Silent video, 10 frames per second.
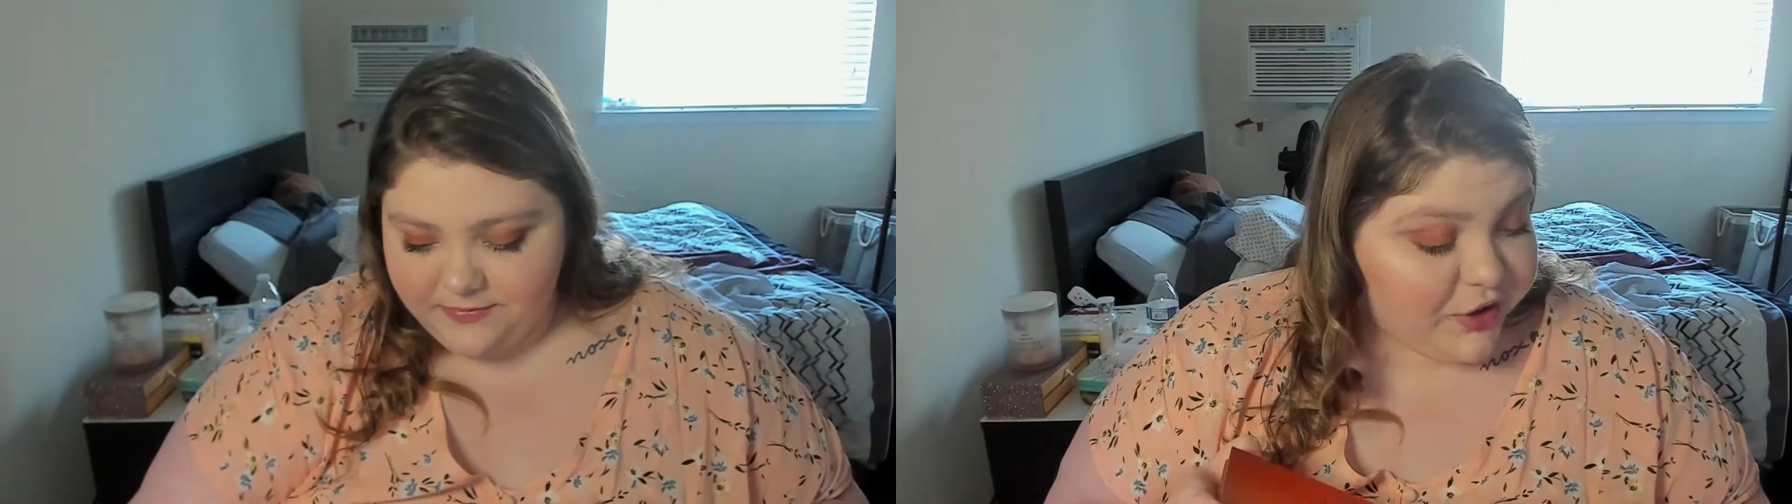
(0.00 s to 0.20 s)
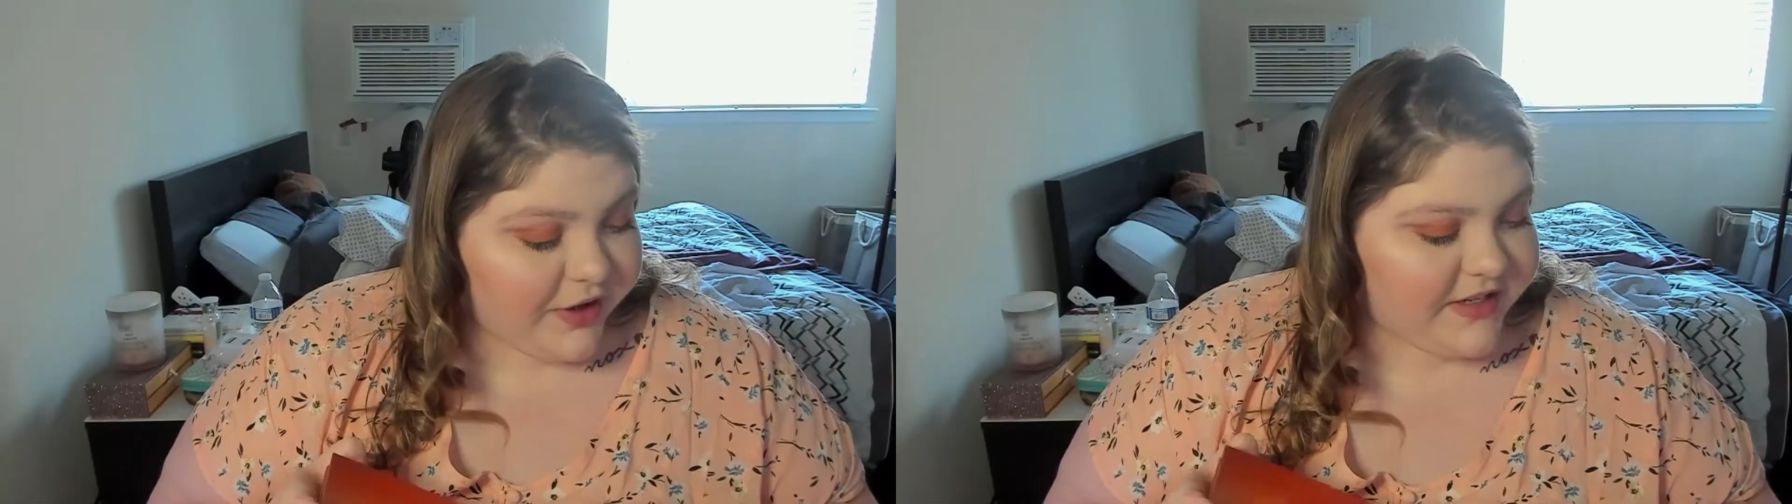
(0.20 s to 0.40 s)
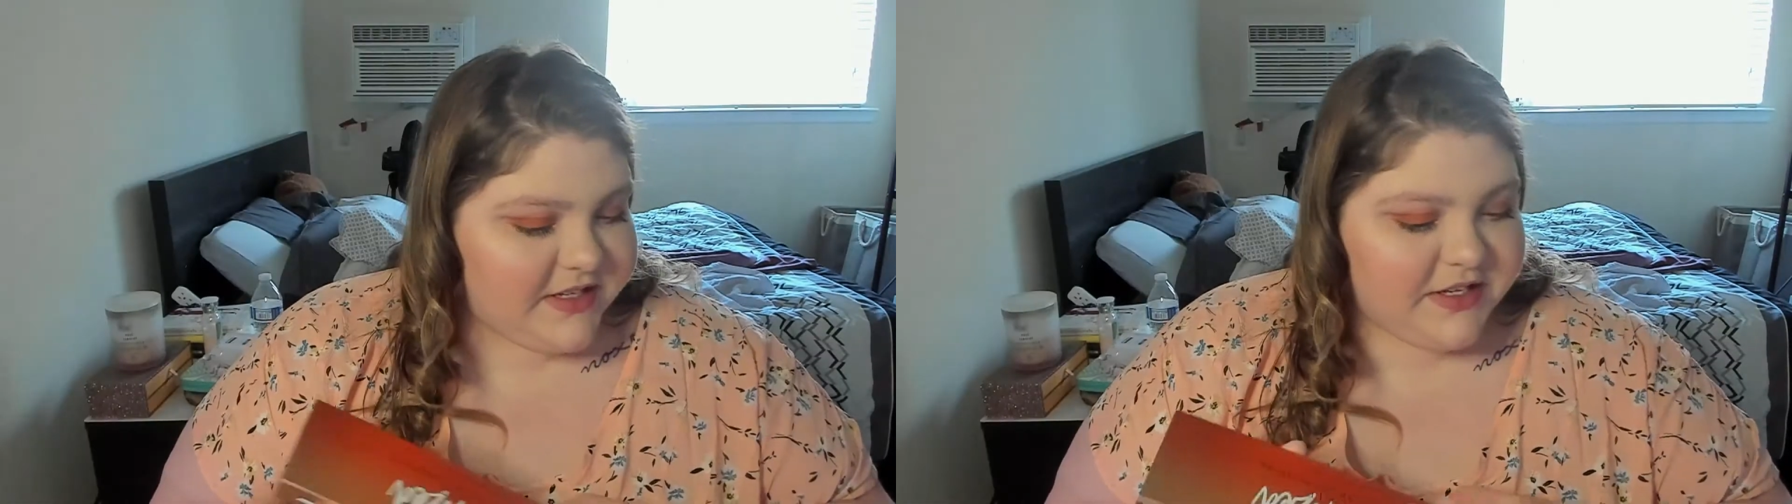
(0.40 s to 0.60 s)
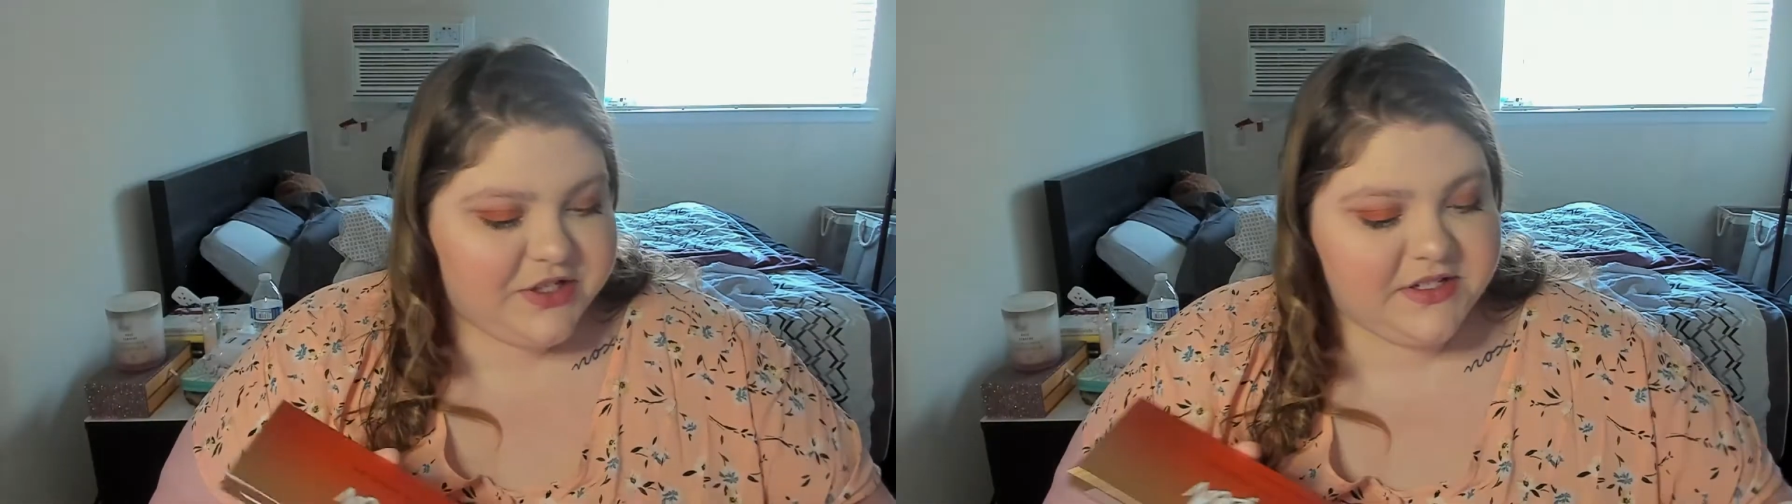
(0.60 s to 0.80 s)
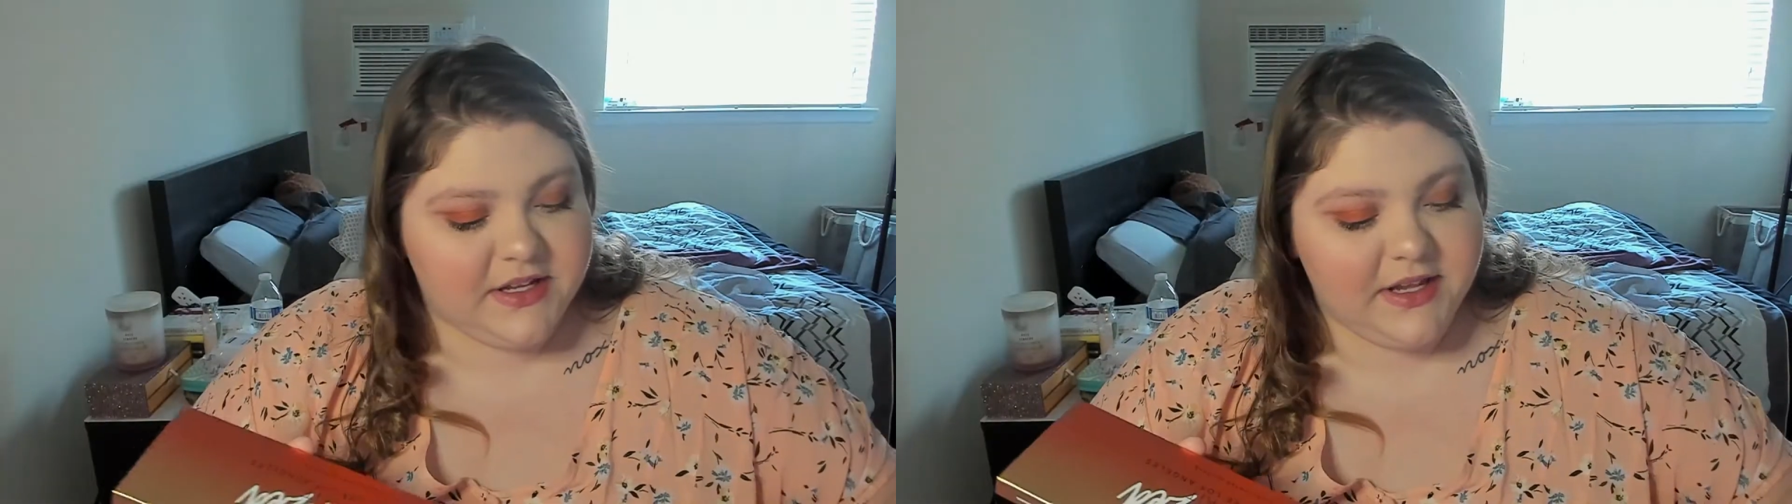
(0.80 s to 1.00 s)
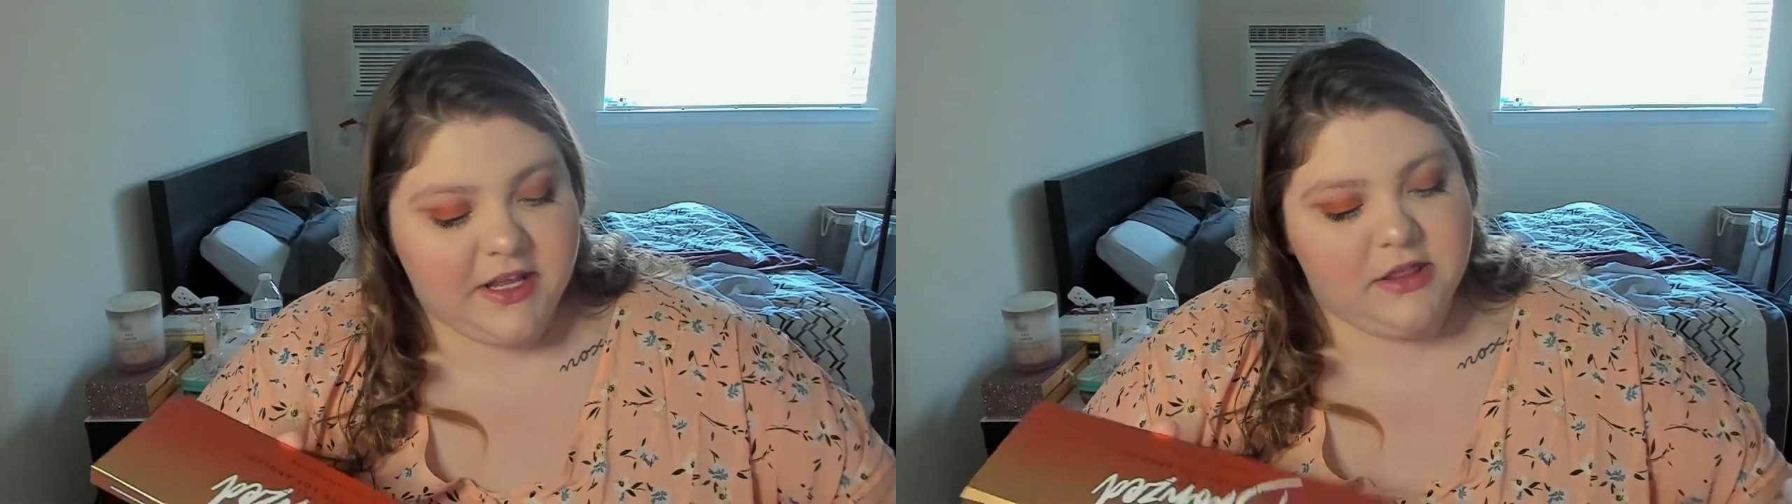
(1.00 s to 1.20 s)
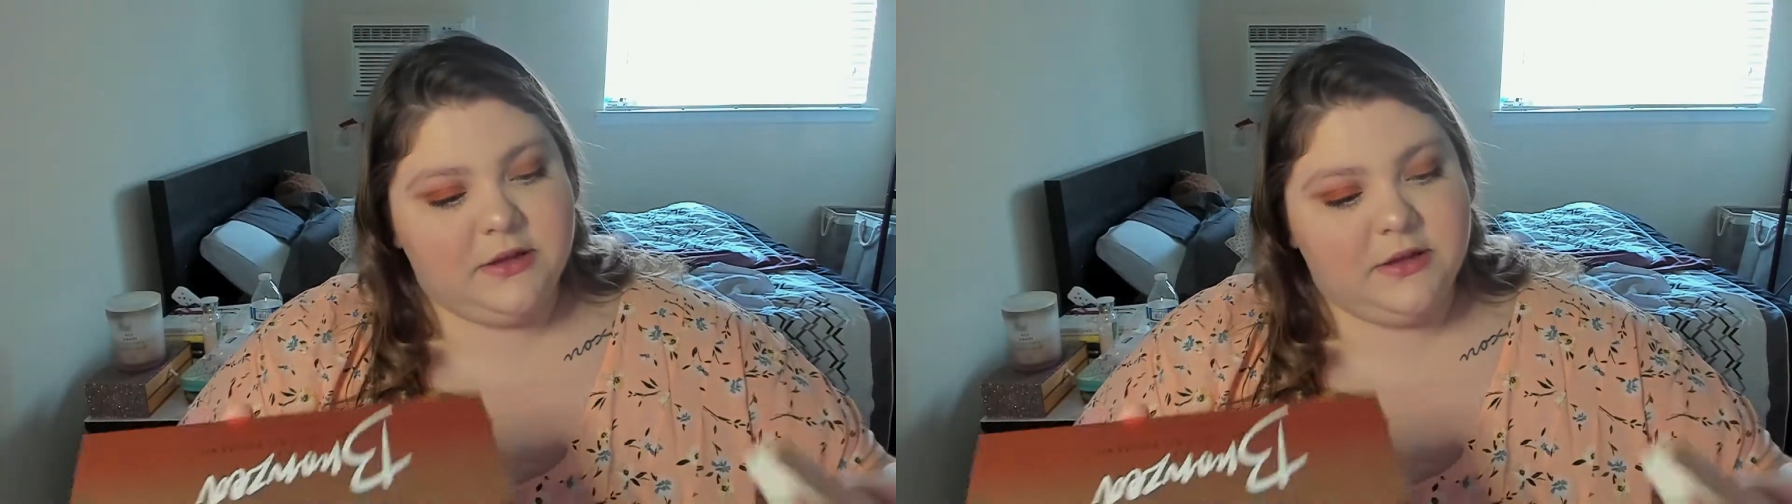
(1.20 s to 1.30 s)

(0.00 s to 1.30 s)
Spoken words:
Crazy that she sent like the